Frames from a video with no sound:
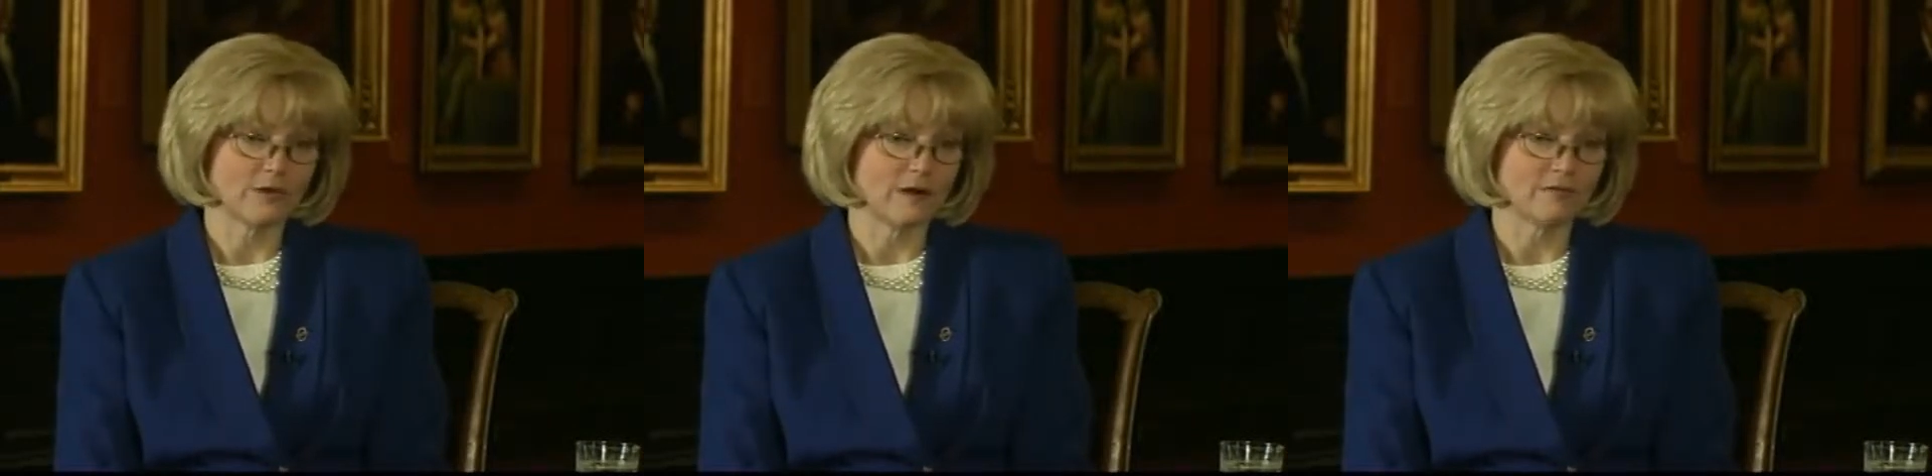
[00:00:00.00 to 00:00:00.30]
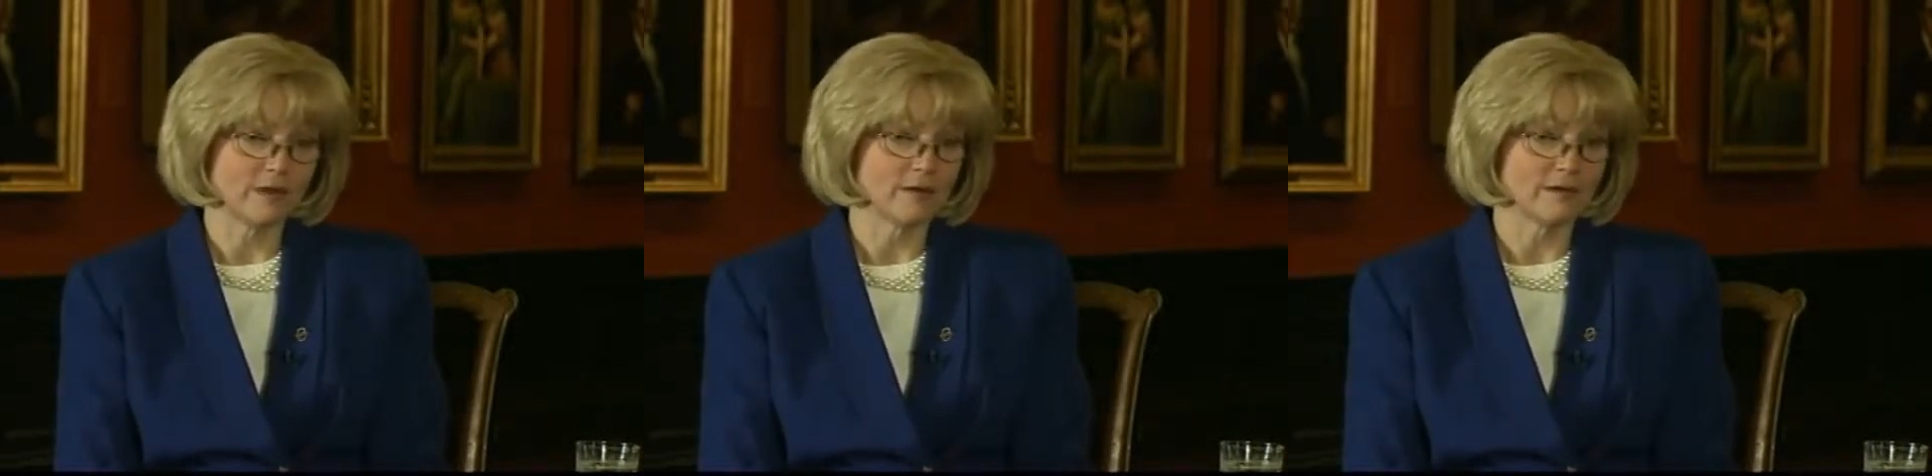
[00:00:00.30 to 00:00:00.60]
are
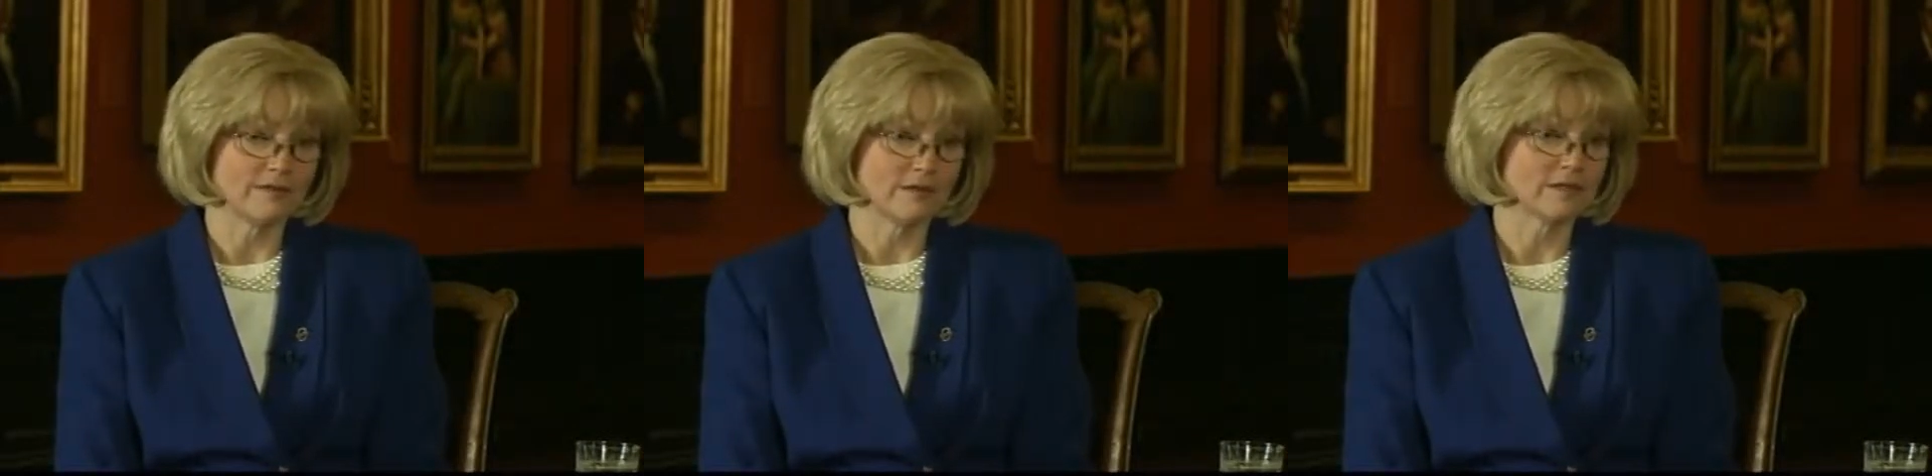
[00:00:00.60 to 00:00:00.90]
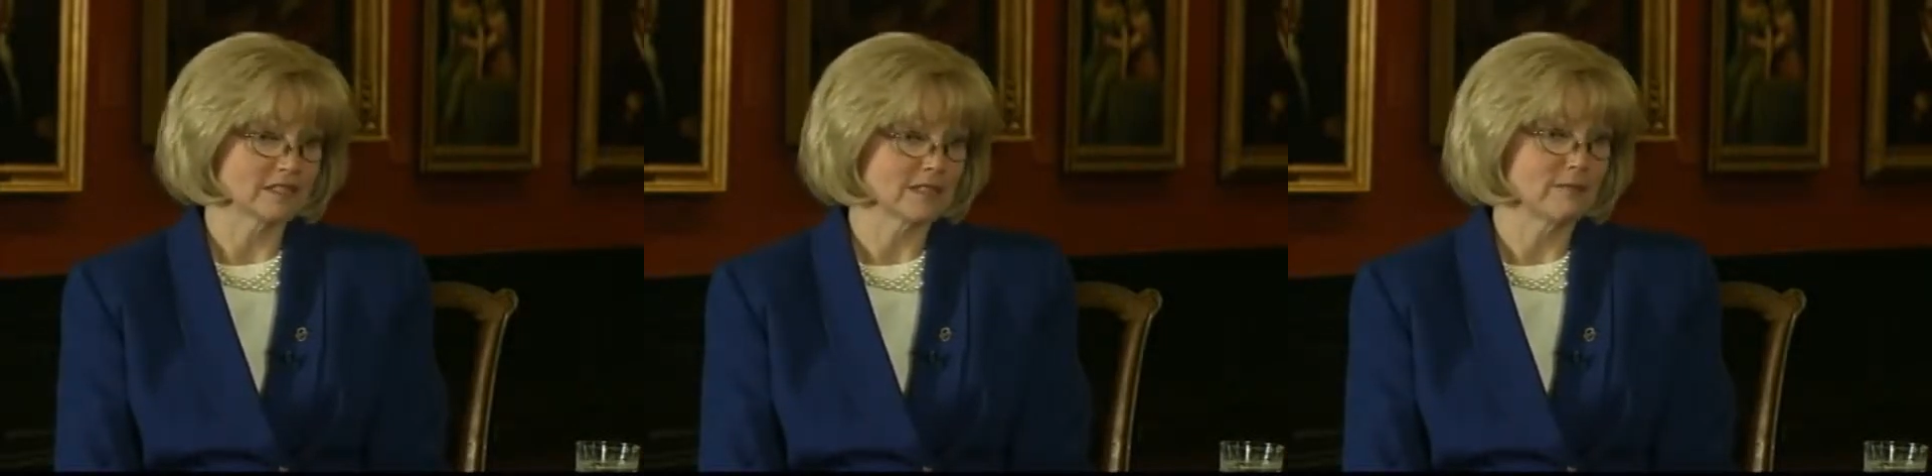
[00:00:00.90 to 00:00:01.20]
very
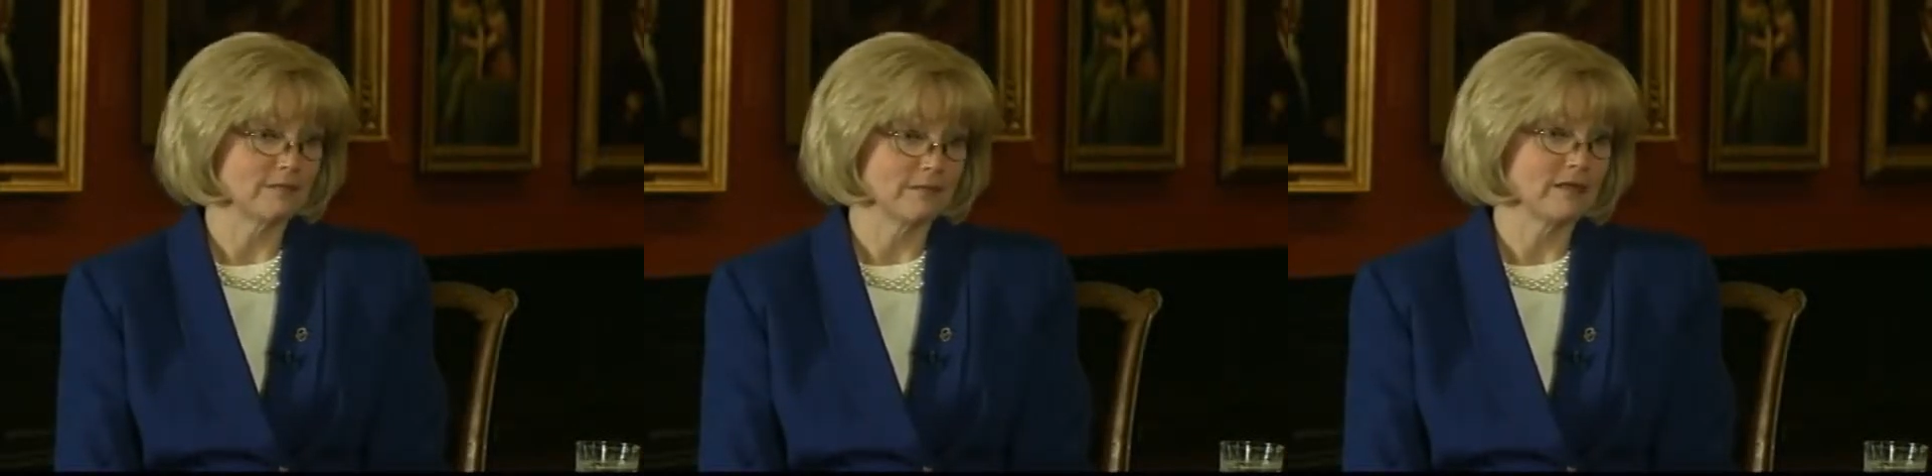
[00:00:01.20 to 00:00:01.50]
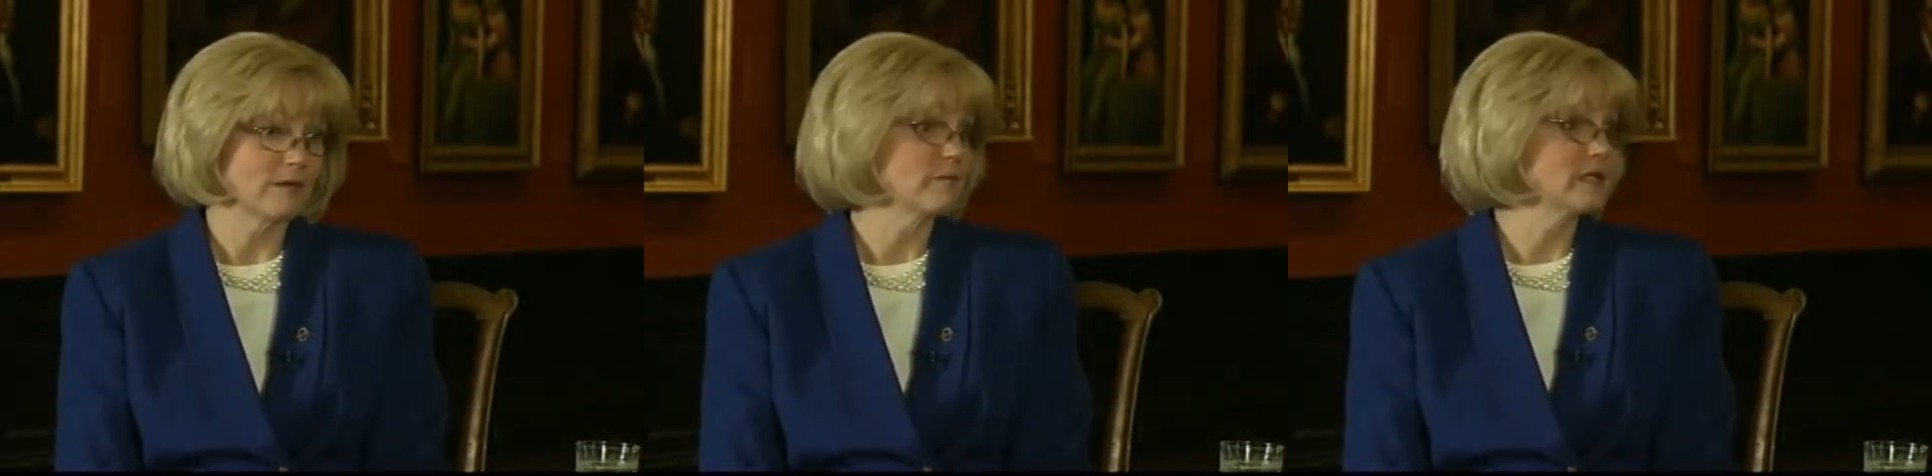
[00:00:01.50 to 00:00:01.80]
very some
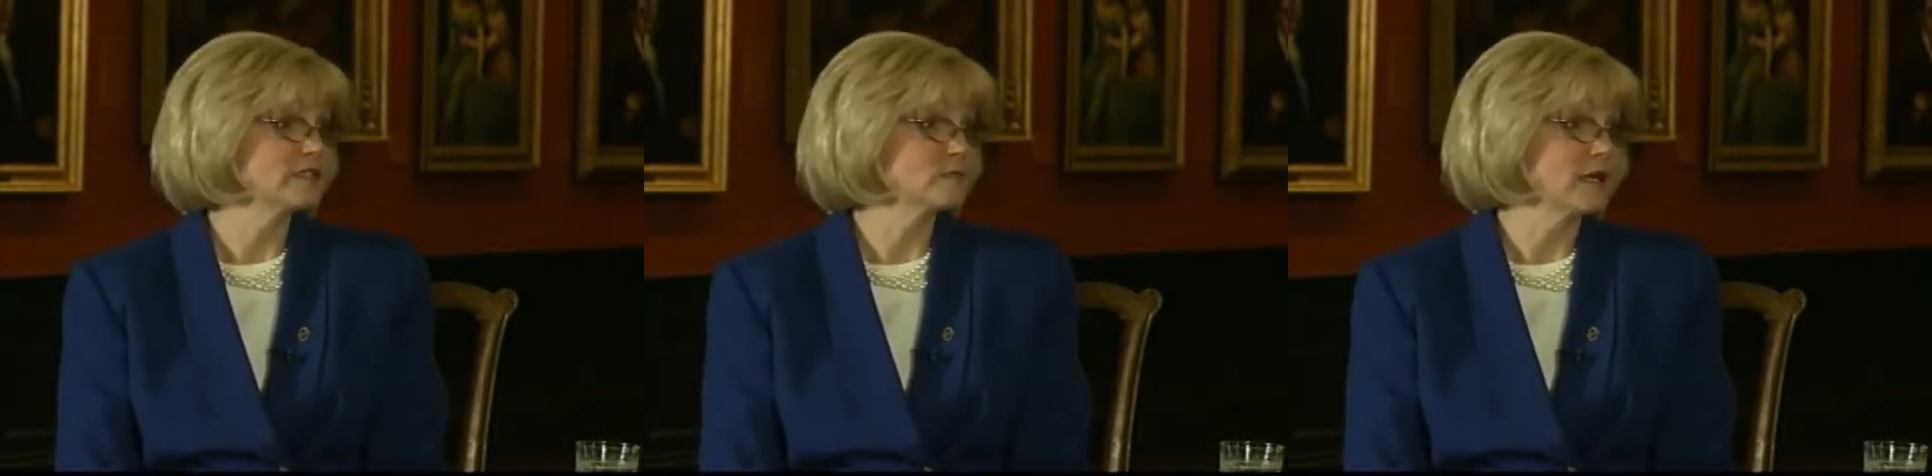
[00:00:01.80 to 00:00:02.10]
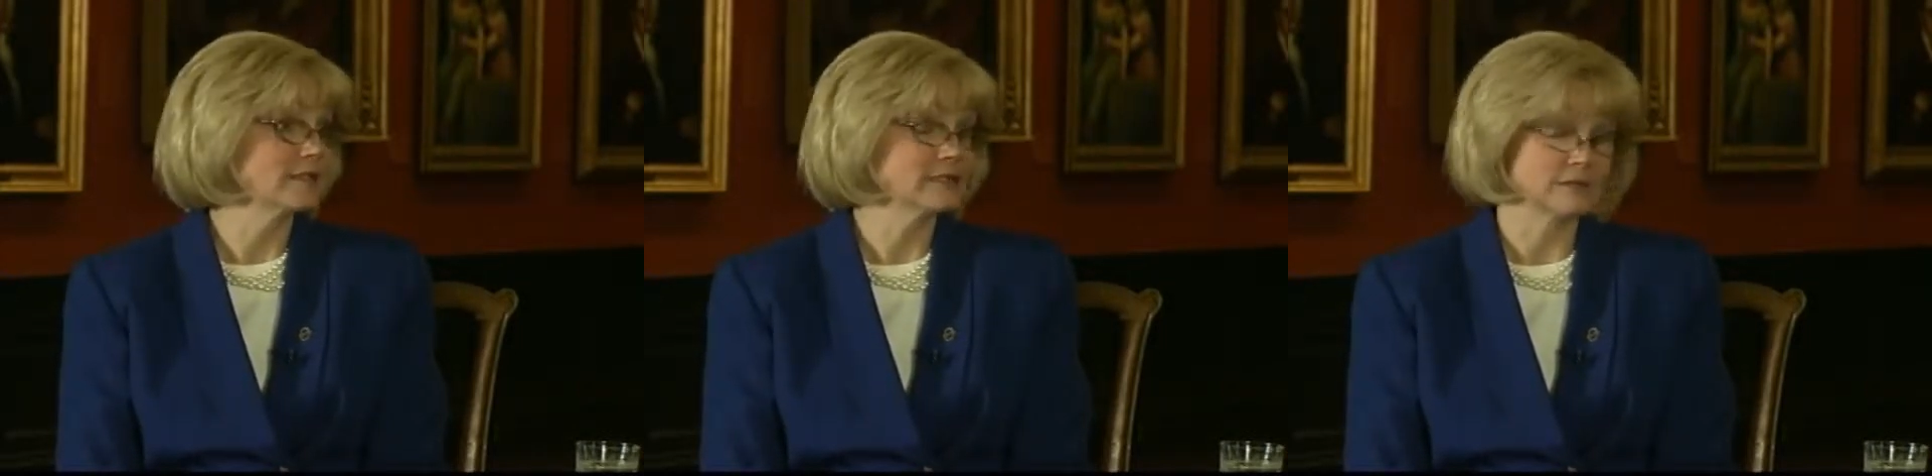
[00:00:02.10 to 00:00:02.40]
you know male
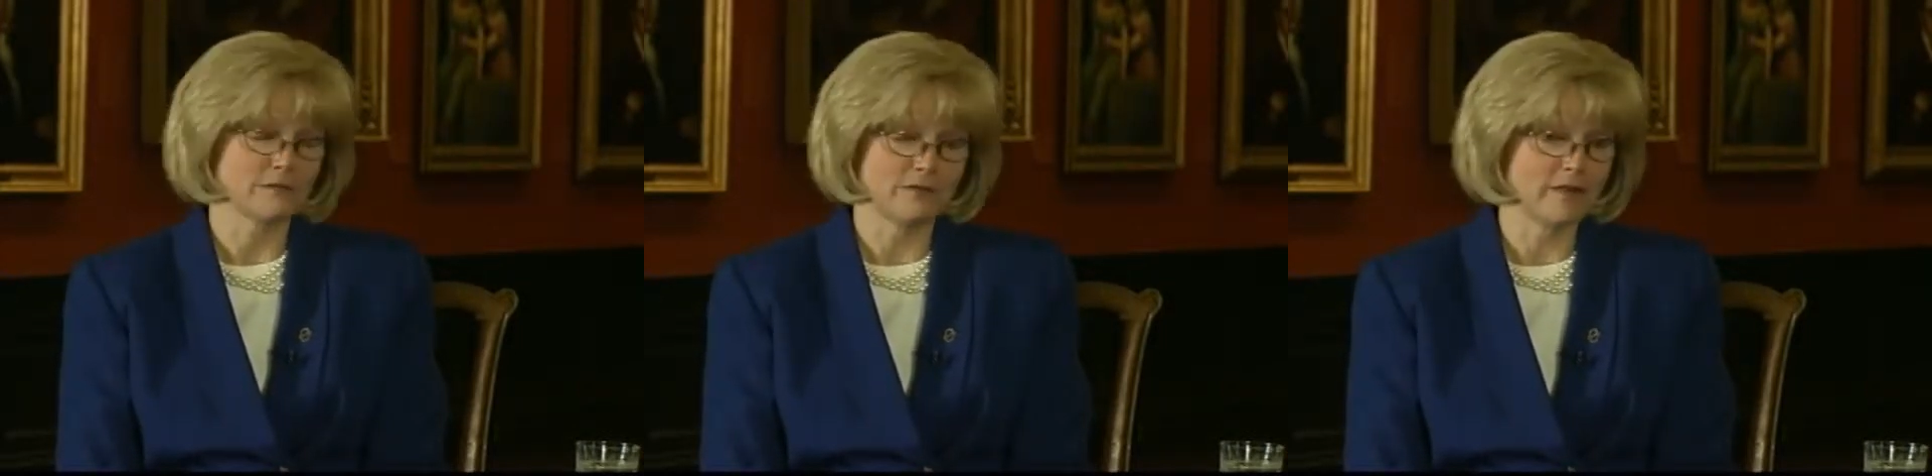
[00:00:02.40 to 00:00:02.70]
spouses are yeah.